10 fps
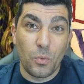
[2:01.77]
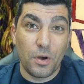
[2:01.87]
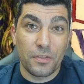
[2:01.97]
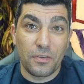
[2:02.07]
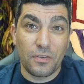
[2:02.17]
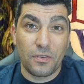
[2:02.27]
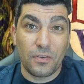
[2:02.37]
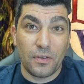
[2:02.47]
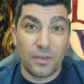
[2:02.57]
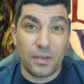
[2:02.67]
what
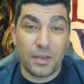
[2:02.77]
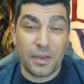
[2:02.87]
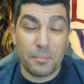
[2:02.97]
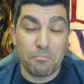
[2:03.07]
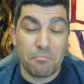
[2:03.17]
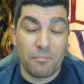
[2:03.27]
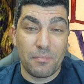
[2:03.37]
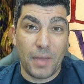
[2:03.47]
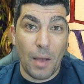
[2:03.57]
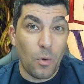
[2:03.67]

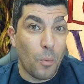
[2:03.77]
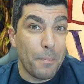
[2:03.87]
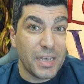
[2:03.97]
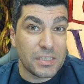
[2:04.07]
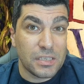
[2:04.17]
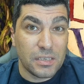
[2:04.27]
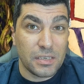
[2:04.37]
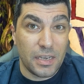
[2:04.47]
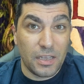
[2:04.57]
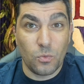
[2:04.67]
I will
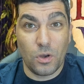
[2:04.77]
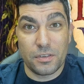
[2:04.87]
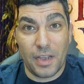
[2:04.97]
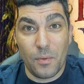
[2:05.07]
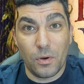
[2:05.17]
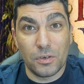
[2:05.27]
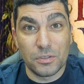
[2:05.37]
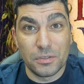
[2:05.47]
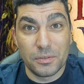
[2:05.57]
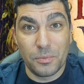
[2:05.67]
miss and what I
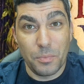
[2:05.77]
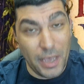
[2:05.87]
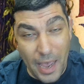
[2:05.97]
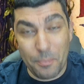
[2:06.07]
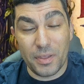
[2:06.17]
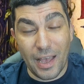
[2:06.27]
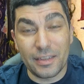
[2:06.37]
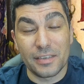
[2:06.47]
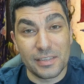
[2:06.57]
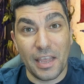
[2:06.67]
will be happy
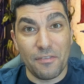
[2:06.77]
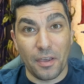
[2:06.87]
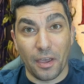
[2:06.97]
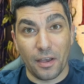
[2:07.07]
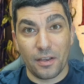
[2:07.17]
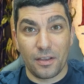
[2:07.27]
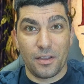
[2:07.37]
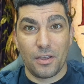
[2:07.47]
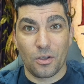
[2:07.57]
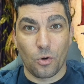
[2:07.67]
that is leaving
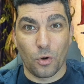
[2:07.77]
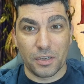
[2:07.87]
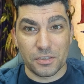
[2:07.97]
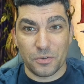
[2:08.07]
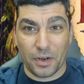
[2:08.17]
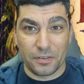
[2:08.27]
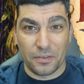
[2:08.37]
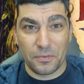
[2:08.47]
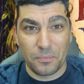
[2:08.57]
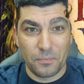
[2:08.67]
core constructed.